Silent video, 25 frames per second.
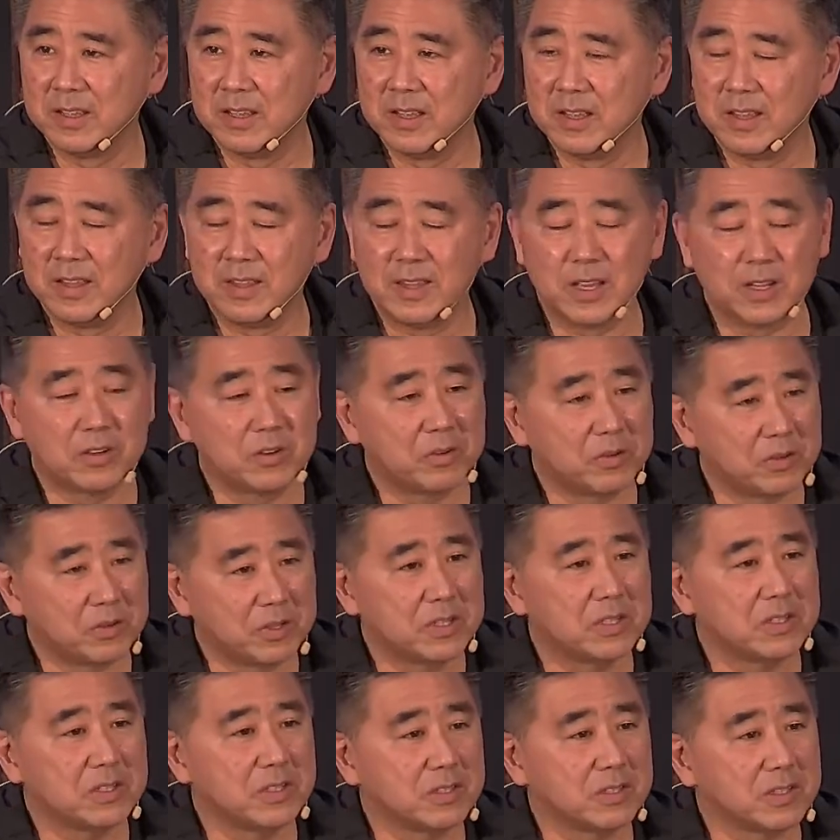that
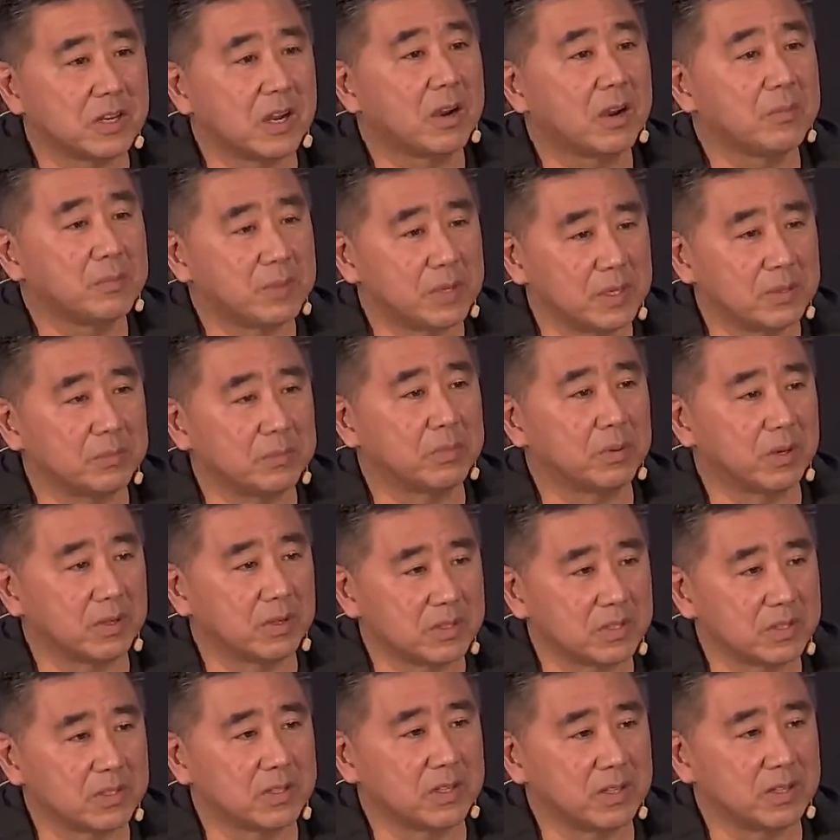Christians are being
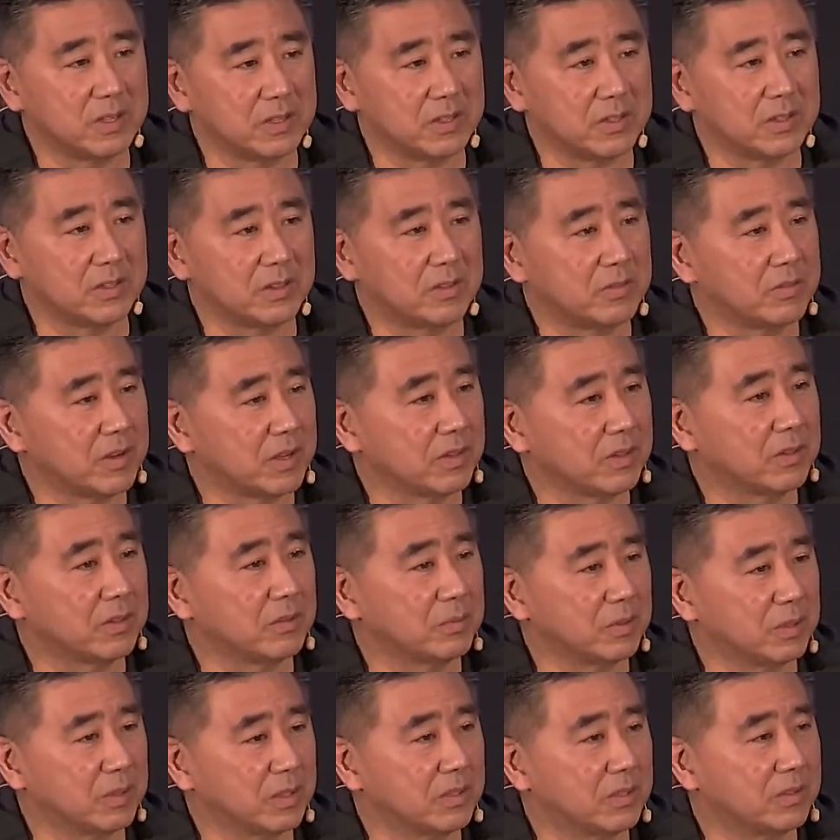persecuted throughout the
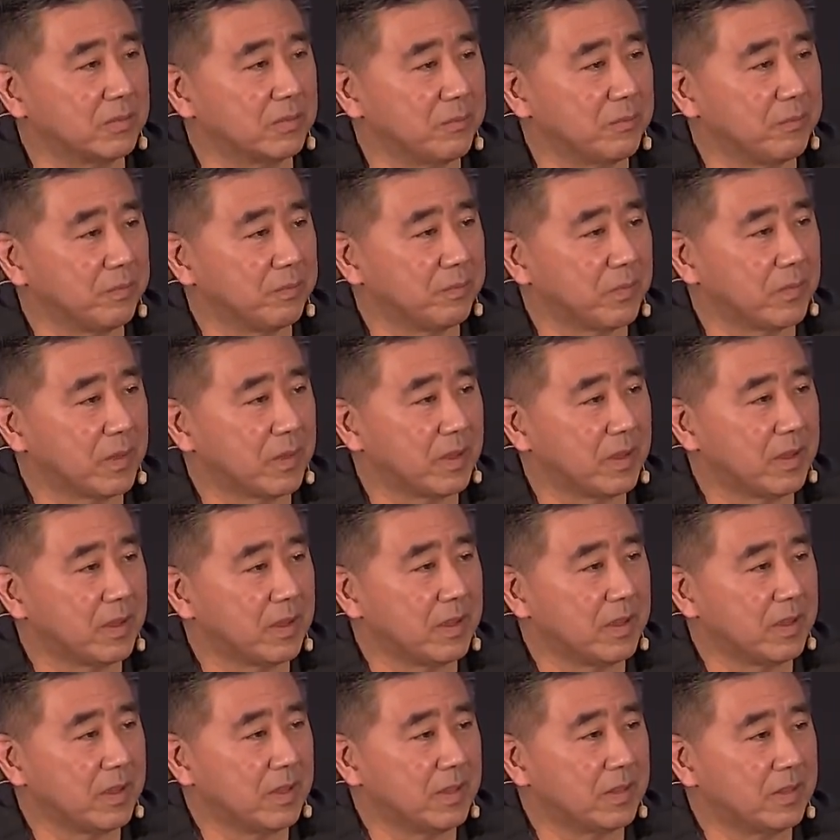world,
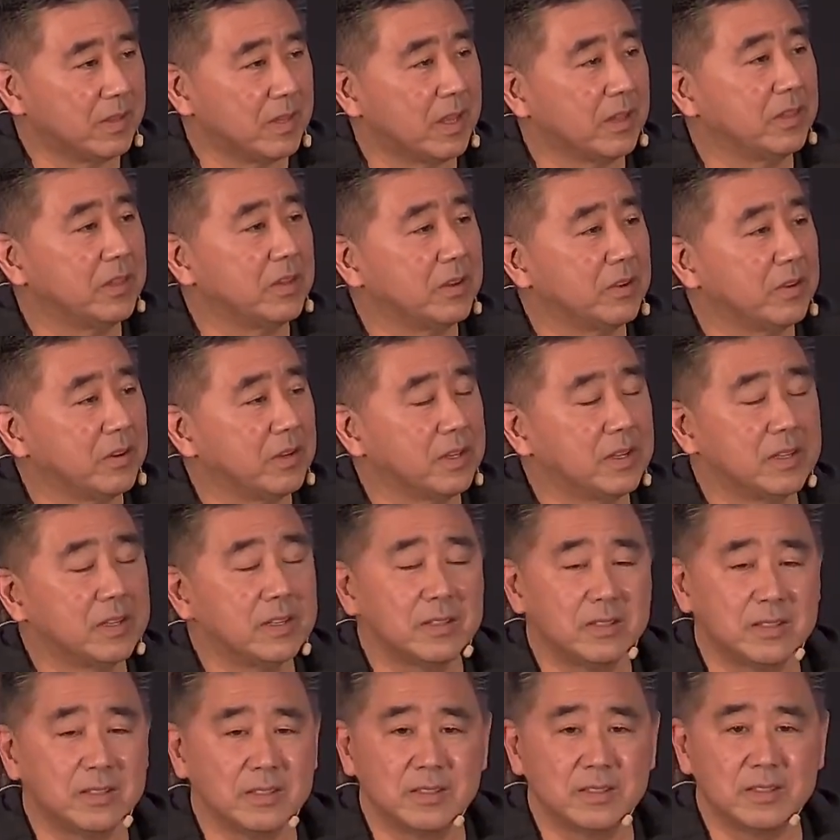that there
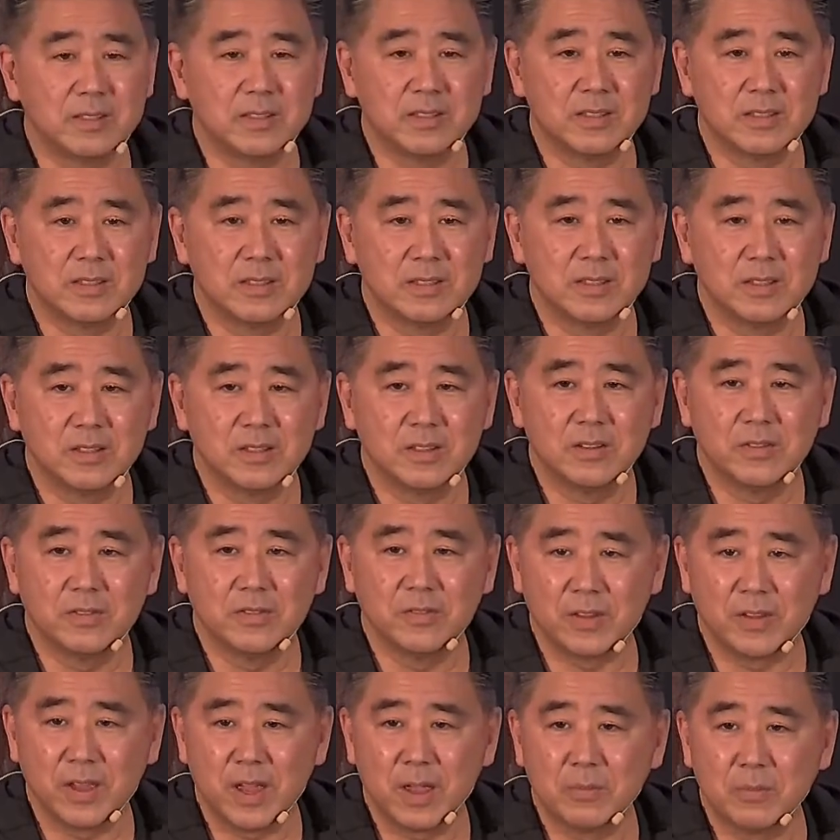is
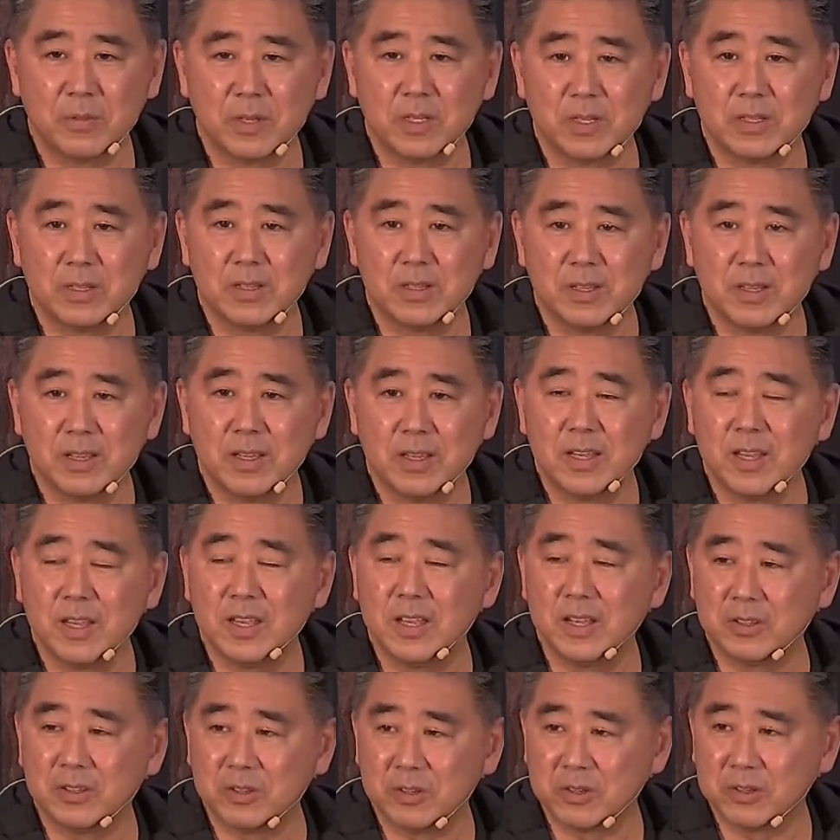famine
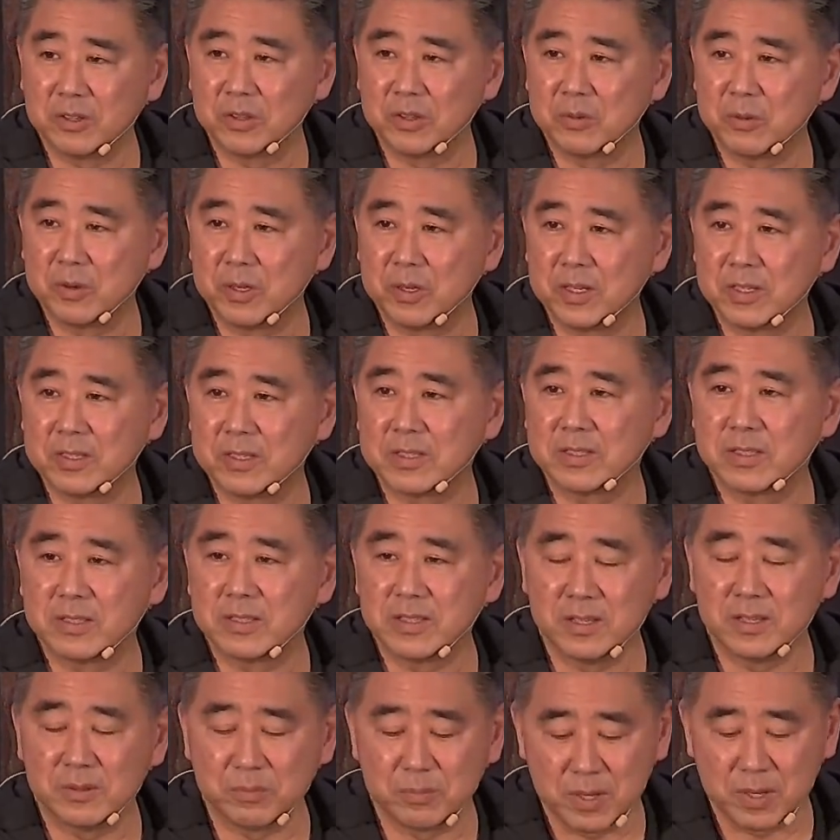and earthquakes
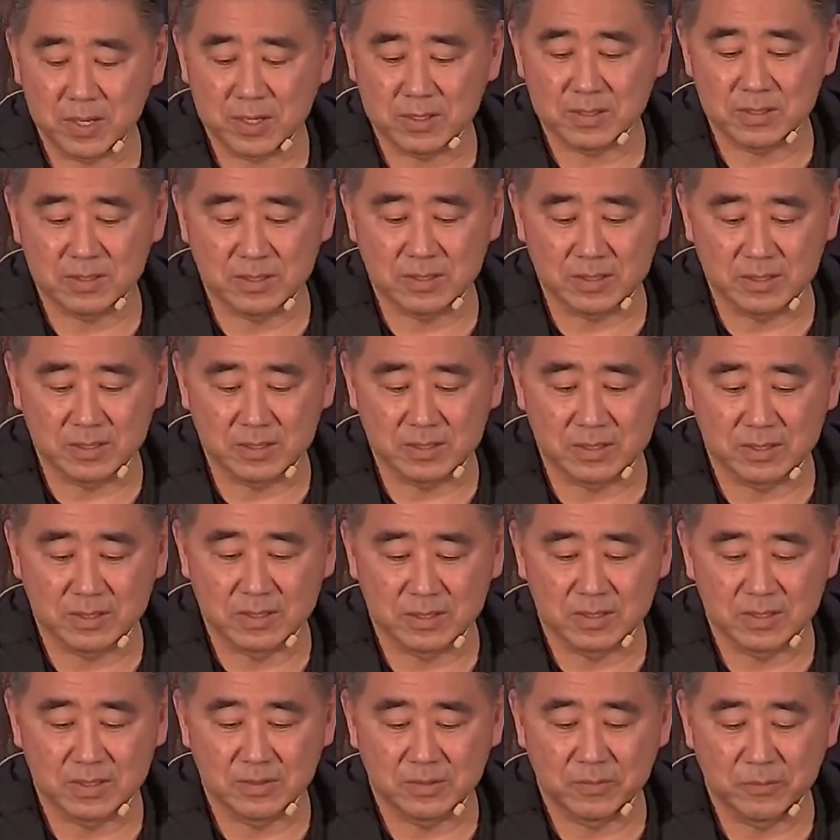and pestilence,
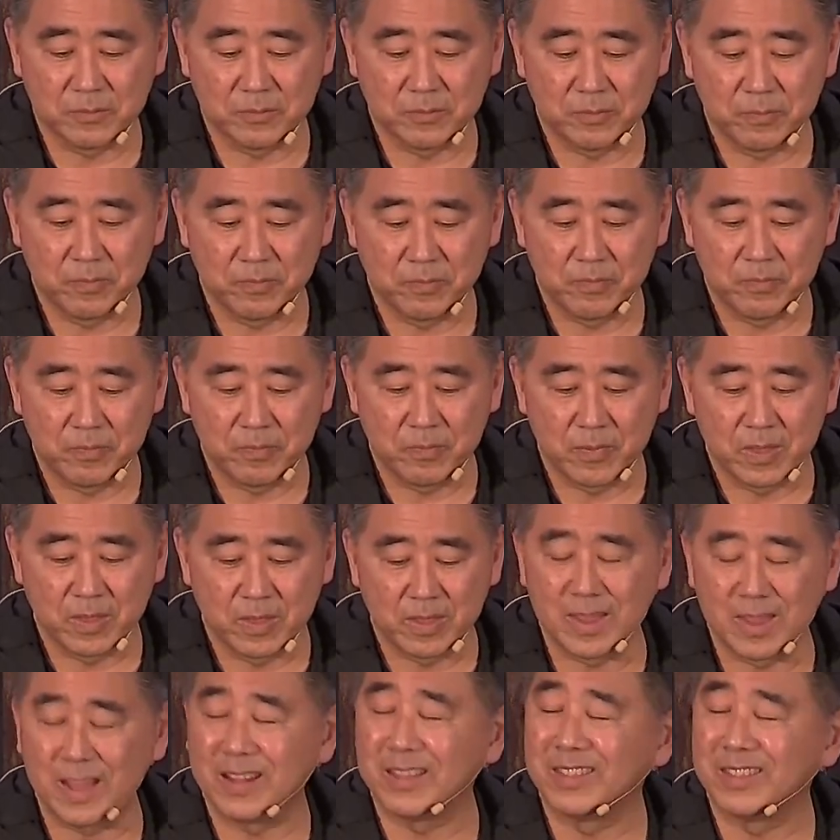
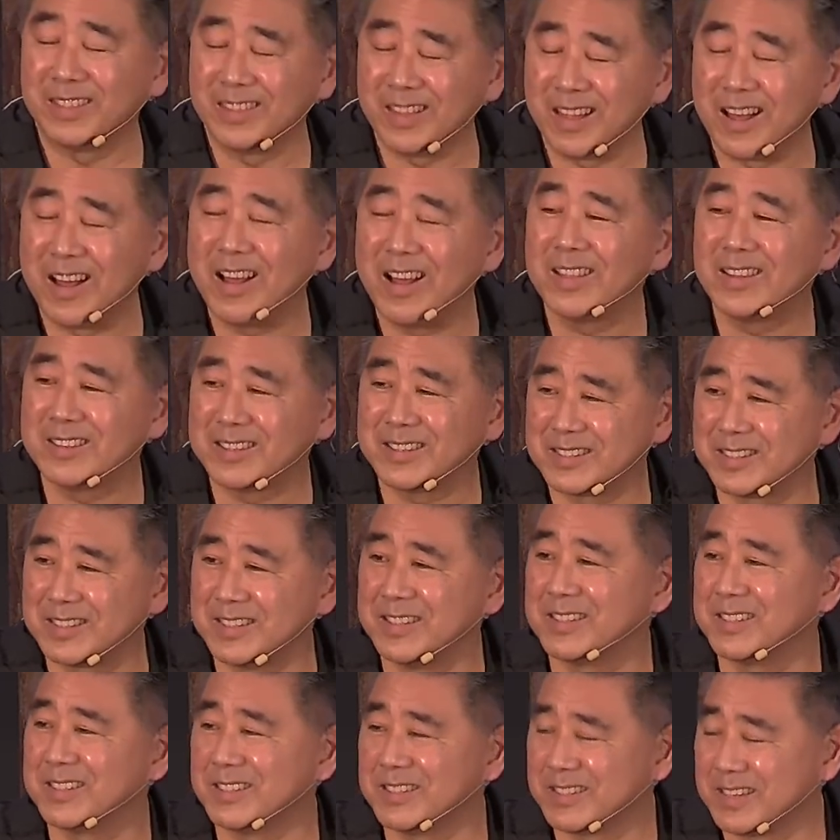that
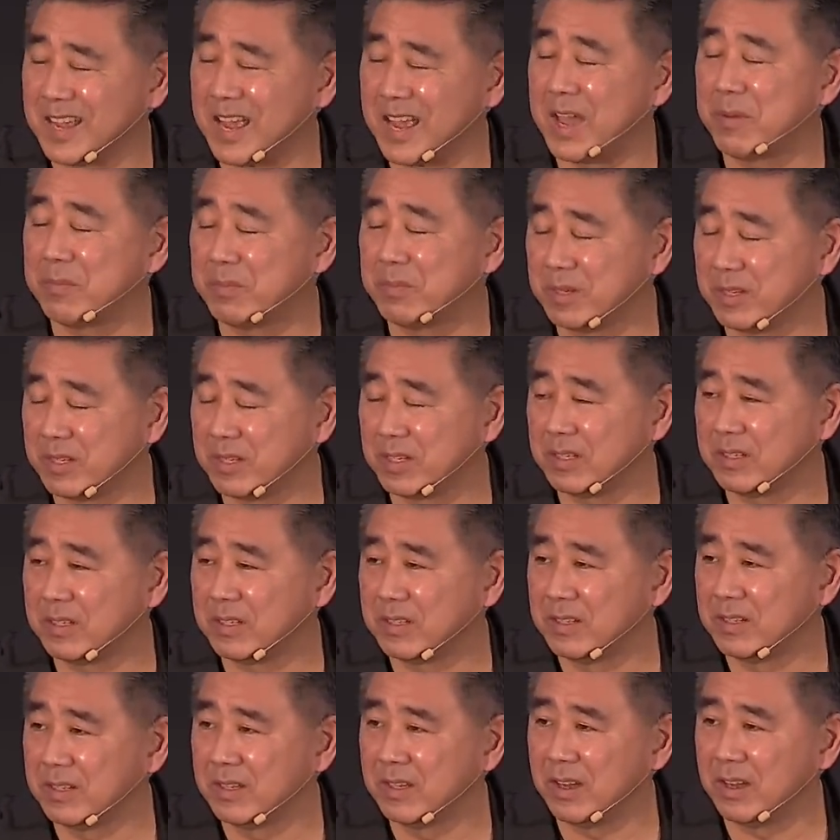lawlessness is happening
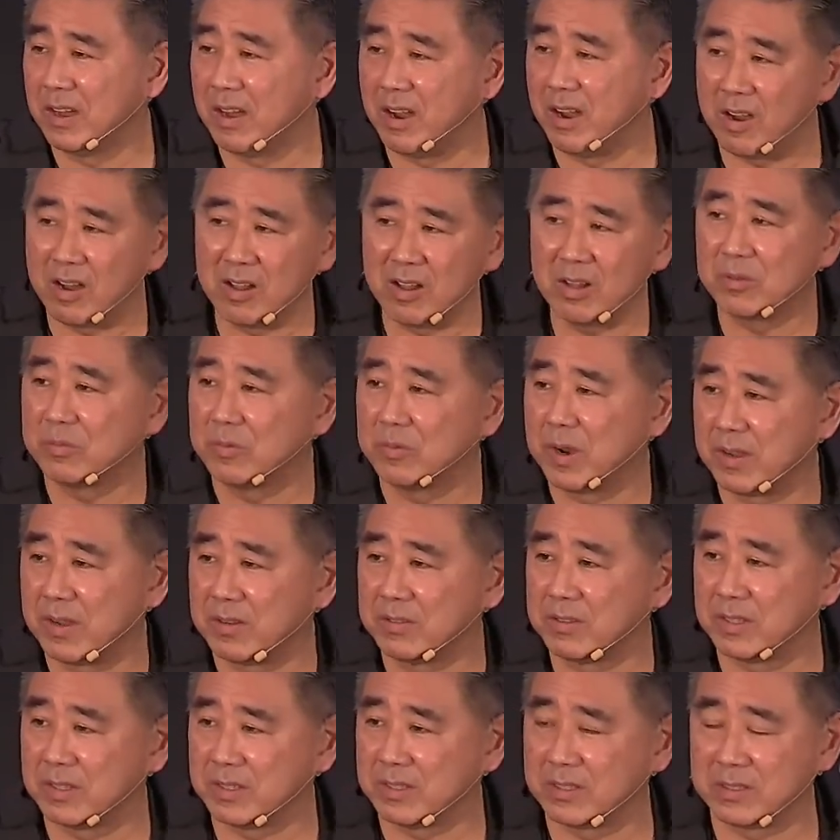all
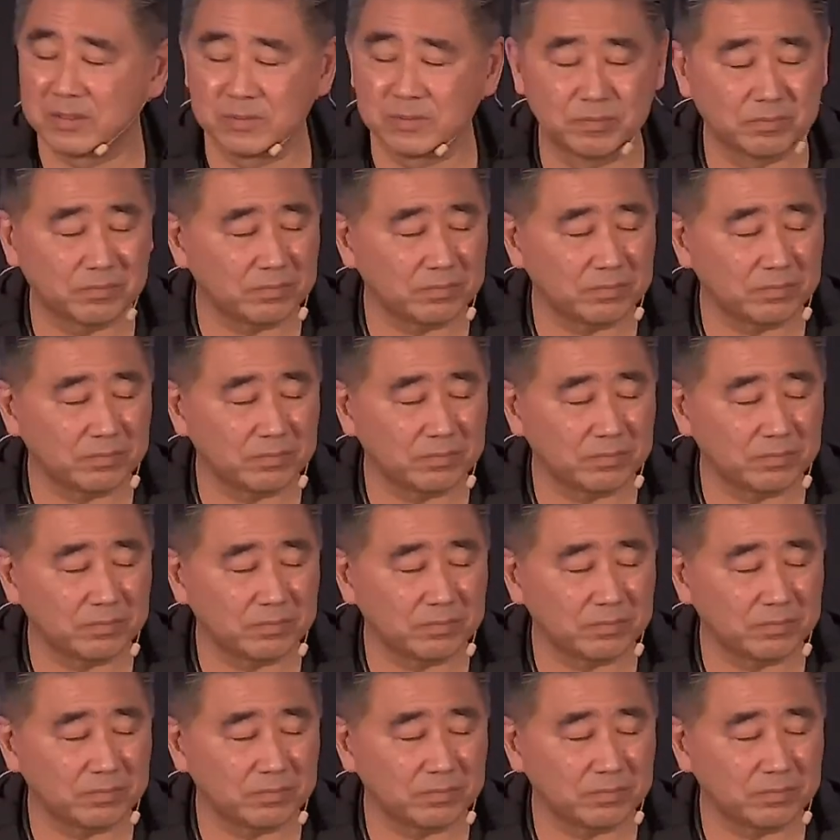around us,